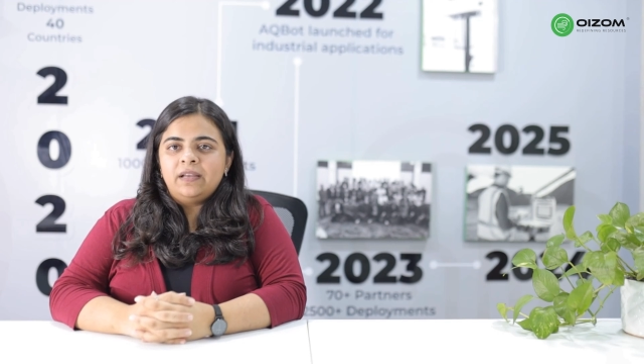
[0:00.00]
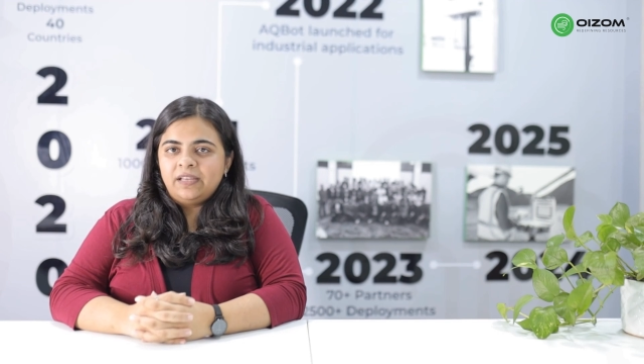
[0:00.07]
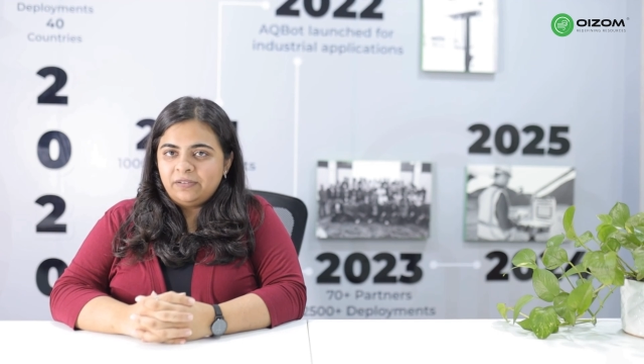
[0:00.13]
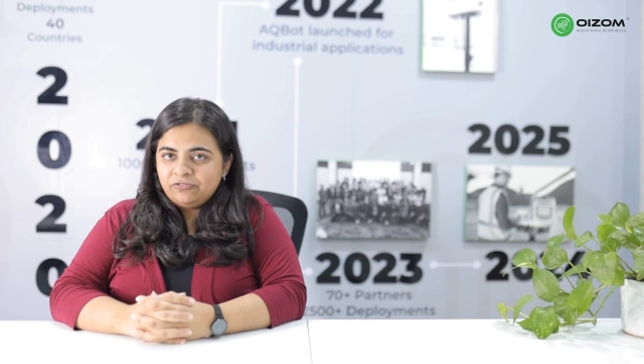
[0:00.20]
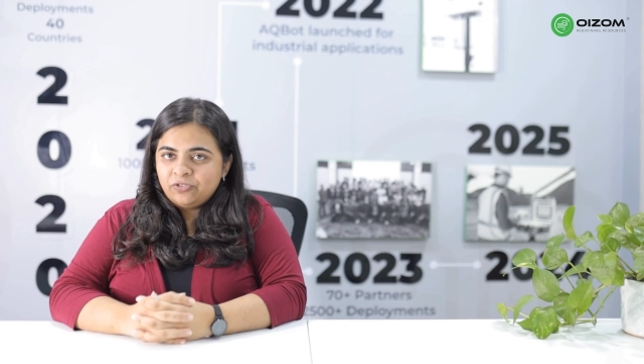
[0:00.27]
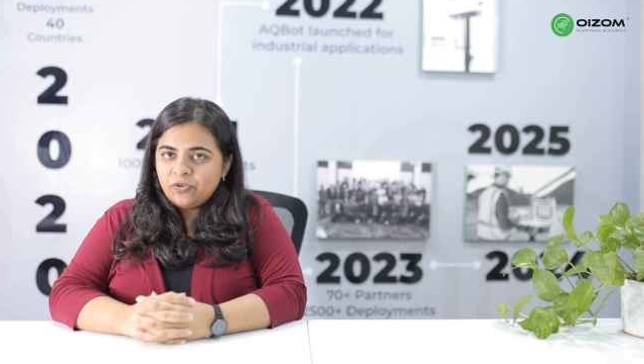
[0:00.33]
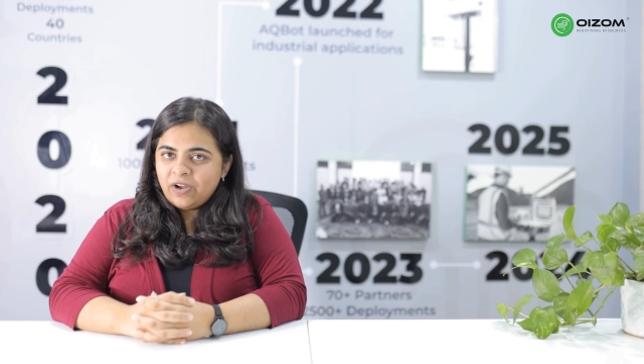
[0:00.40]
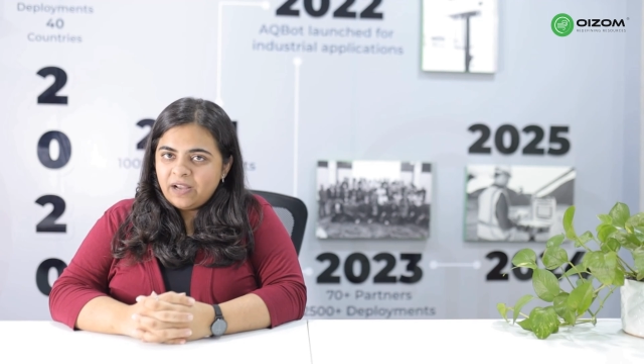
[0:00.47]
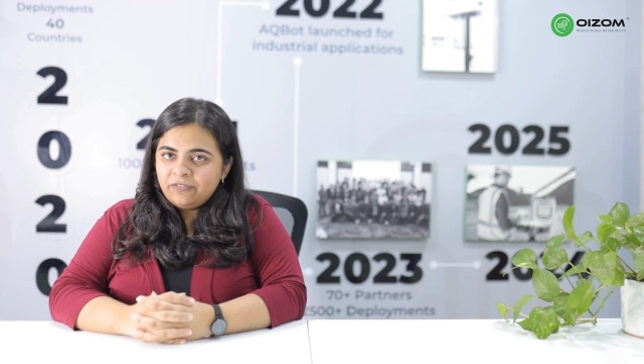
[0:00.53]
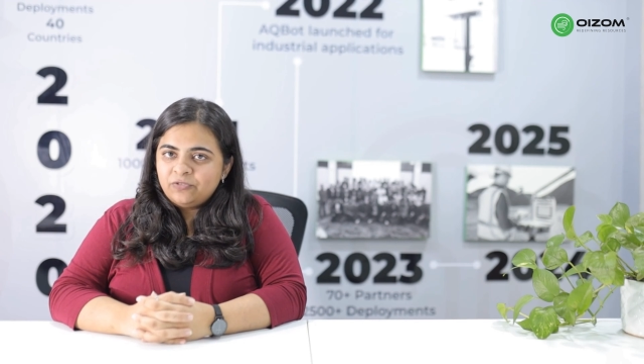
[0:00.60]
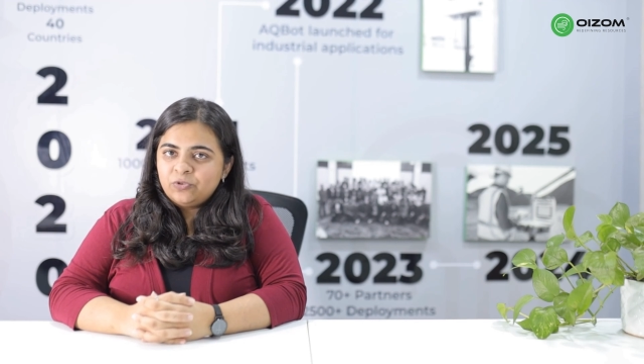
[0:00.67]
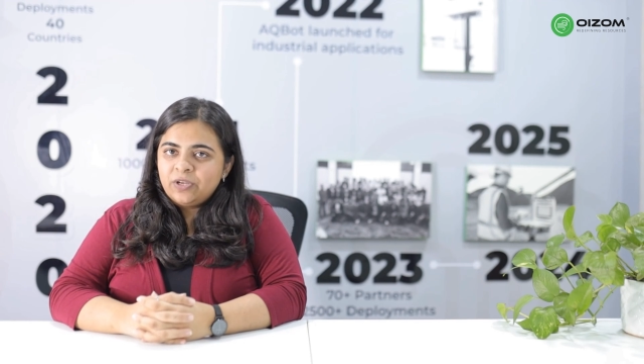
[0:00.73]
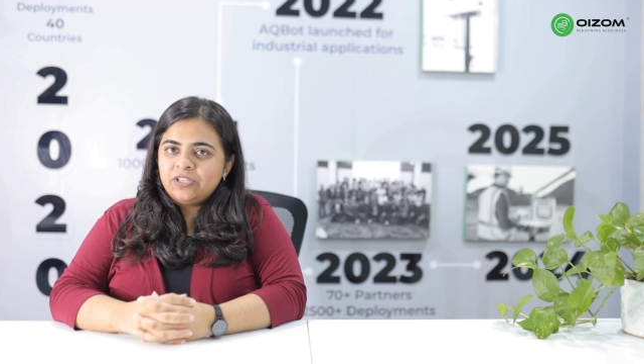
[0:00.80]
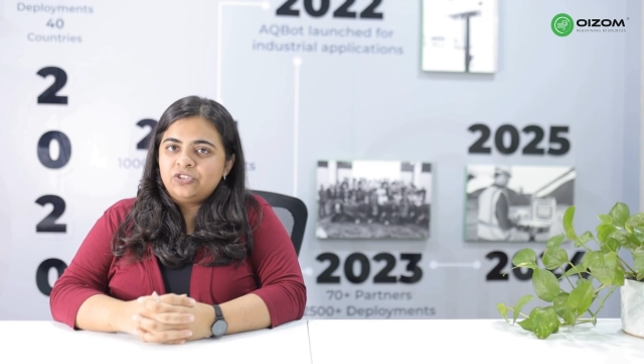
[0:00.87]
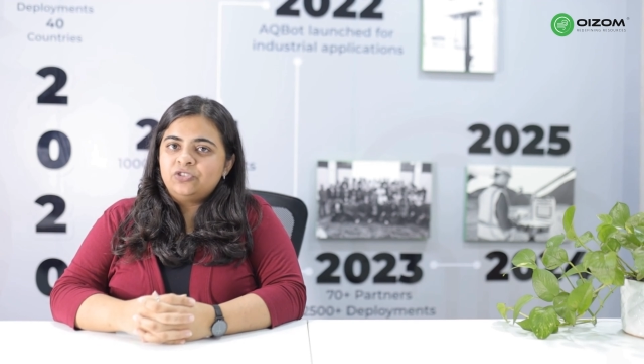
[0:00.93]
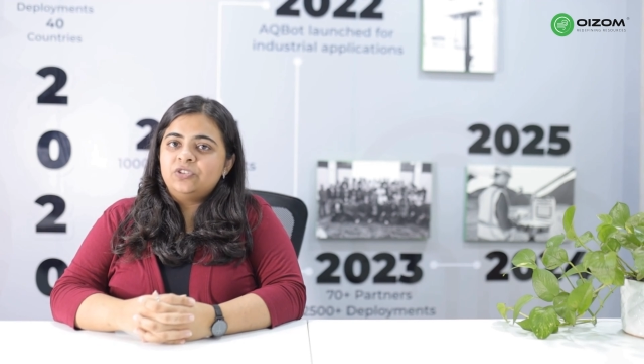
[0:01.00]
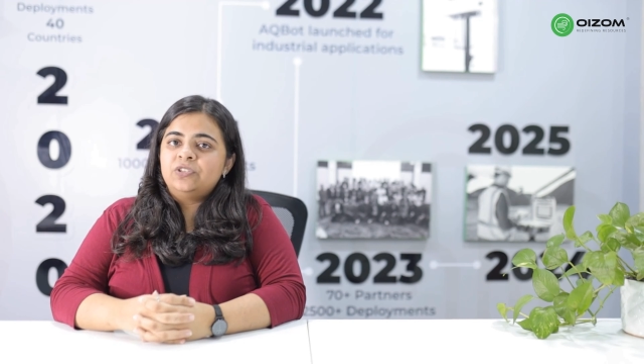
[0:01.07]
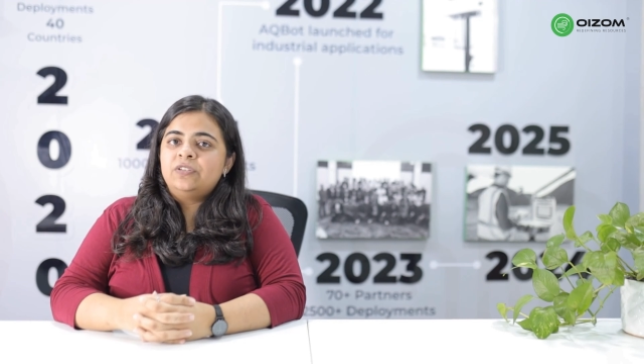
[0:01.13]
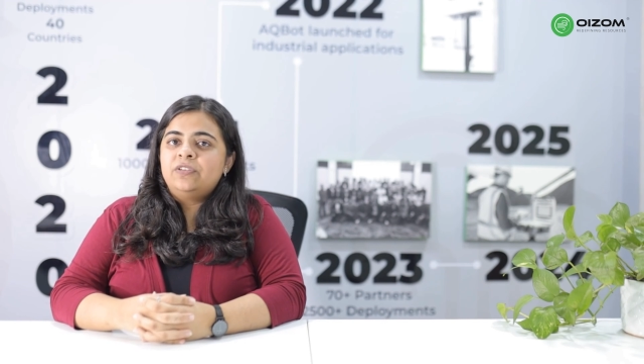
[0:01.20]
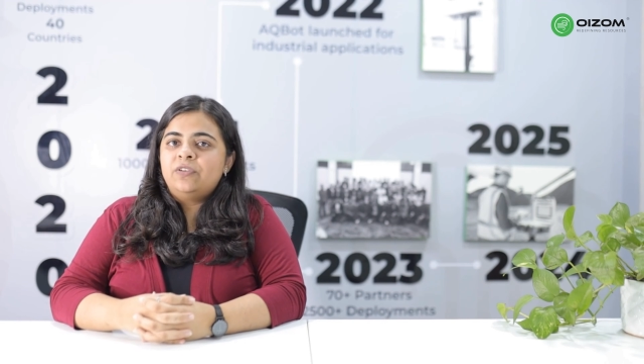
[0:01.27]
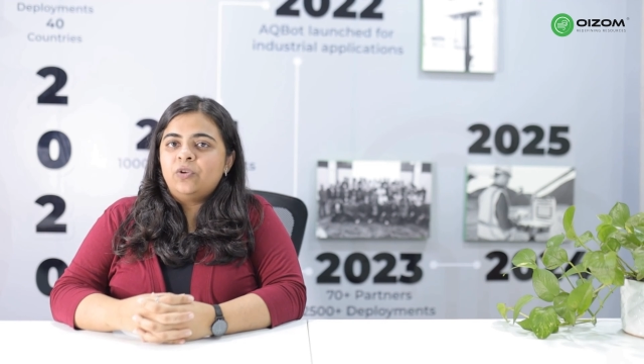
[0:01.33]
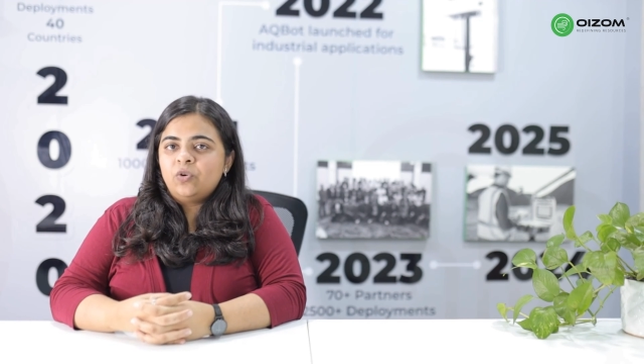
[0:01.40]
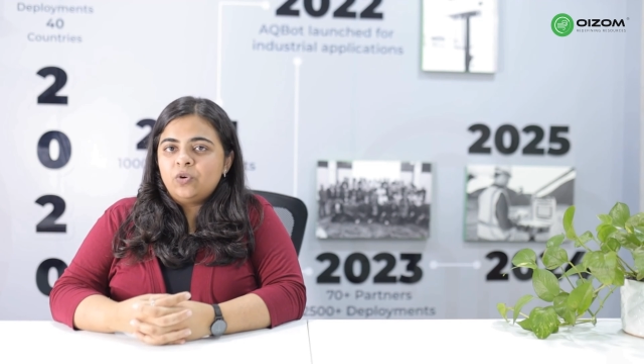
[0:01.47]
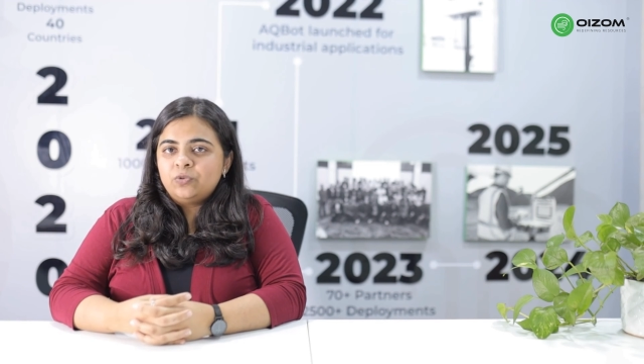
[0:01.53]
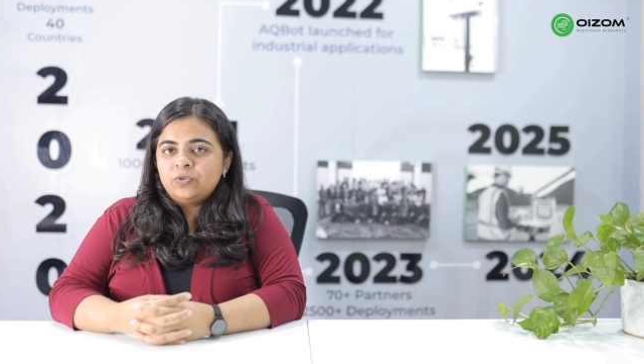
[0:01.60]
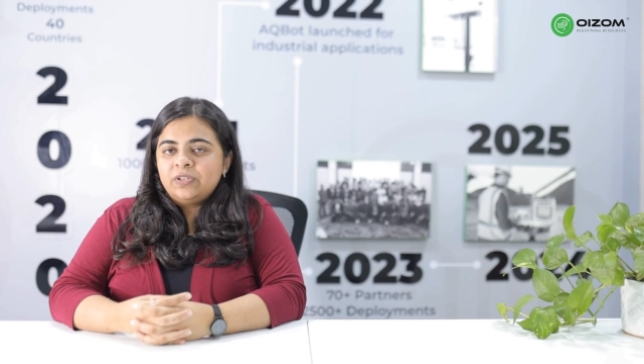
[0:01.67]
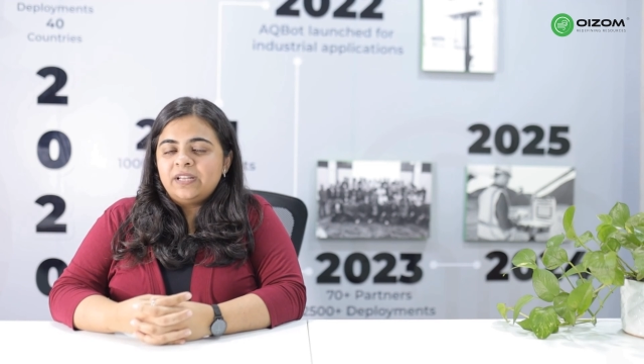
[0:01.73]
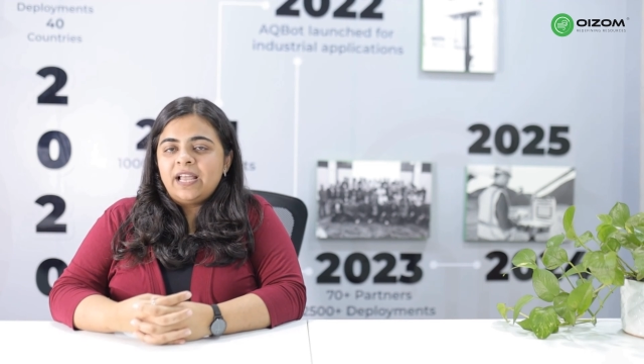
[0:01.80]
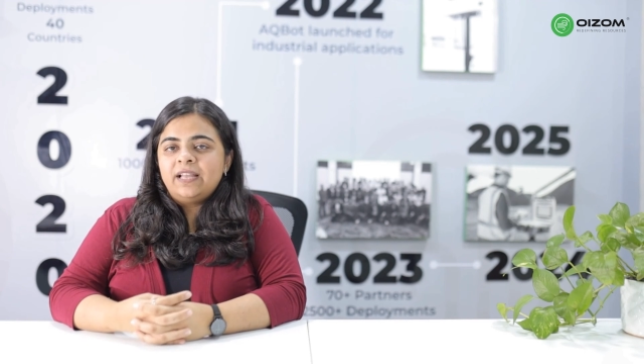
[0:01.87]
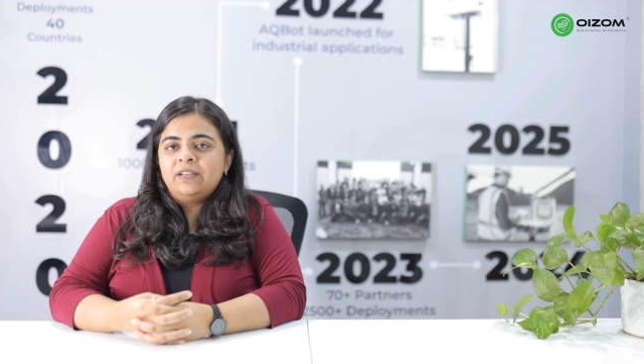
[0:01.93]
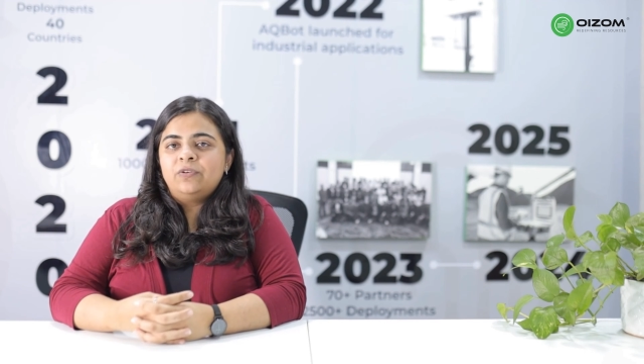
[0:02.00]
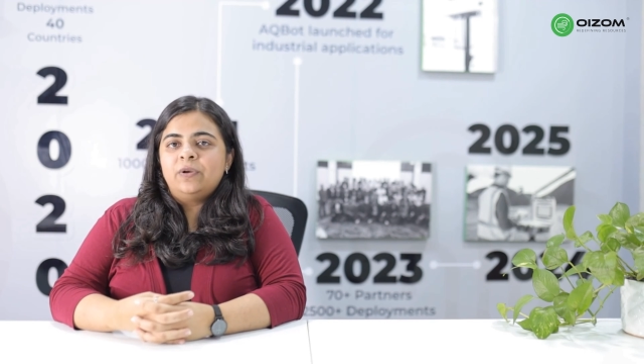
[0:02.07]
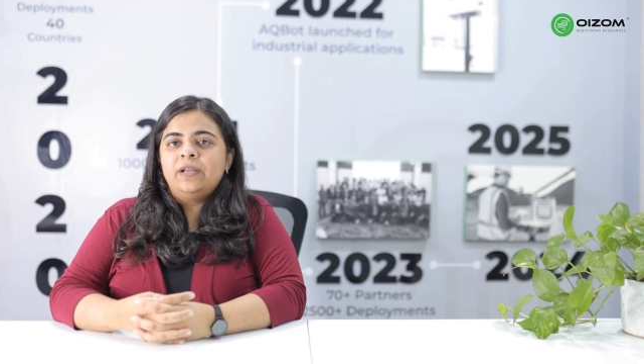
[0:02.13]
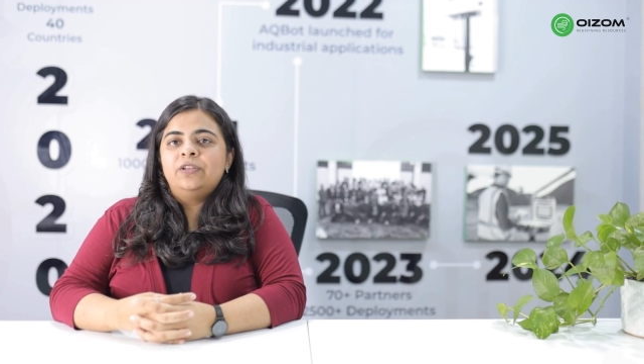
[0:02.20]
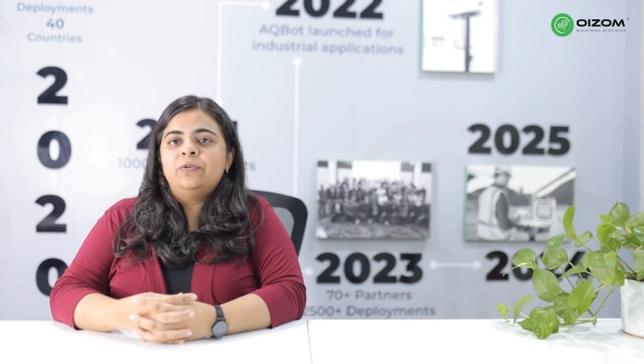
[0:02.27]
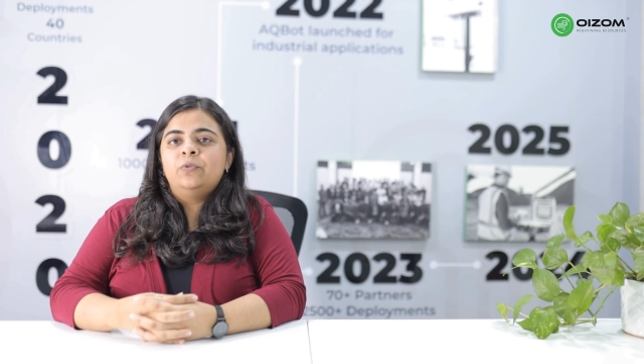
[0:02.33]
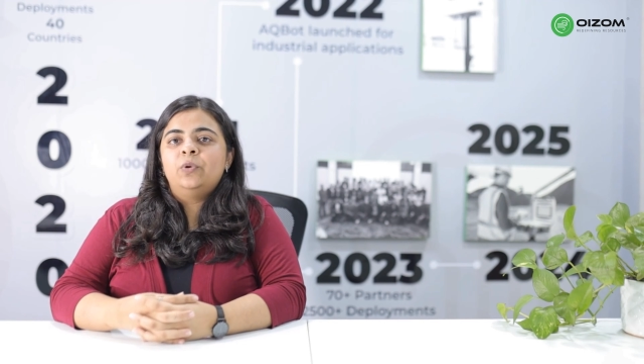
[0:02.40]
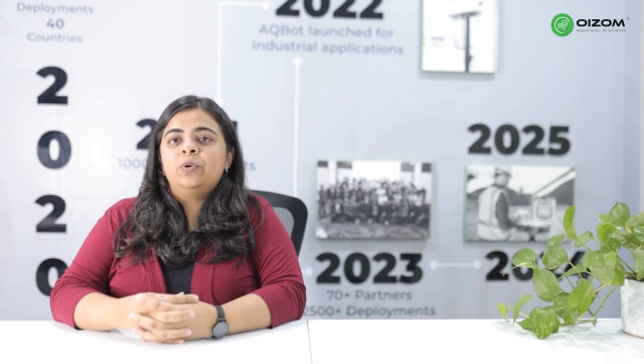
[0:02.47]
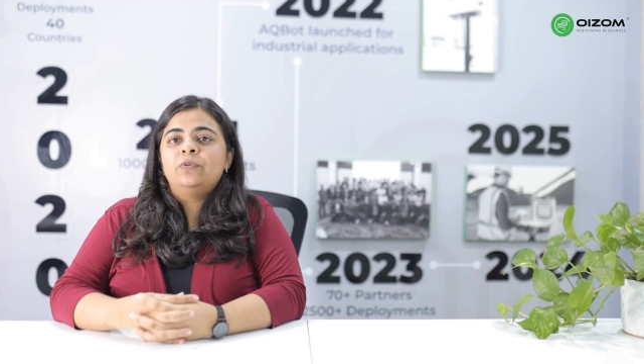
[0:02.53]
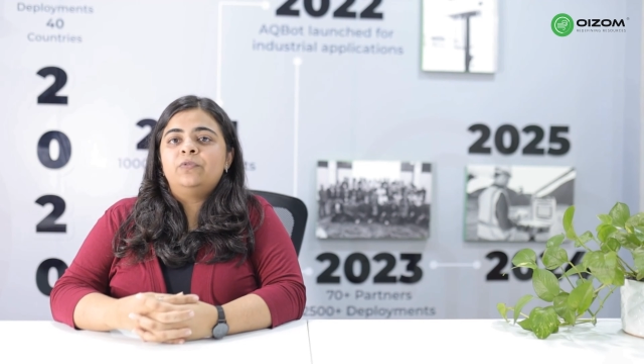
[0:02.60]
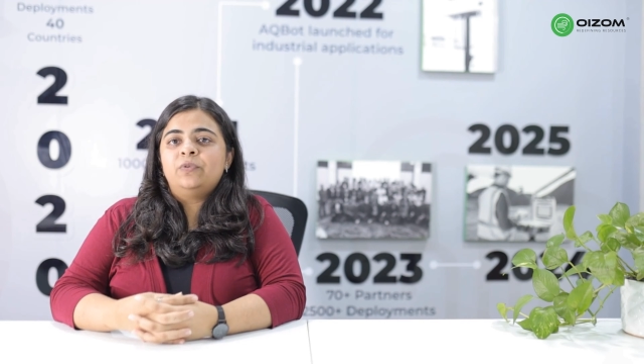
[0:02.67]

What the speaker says: If you have questions or would like to explore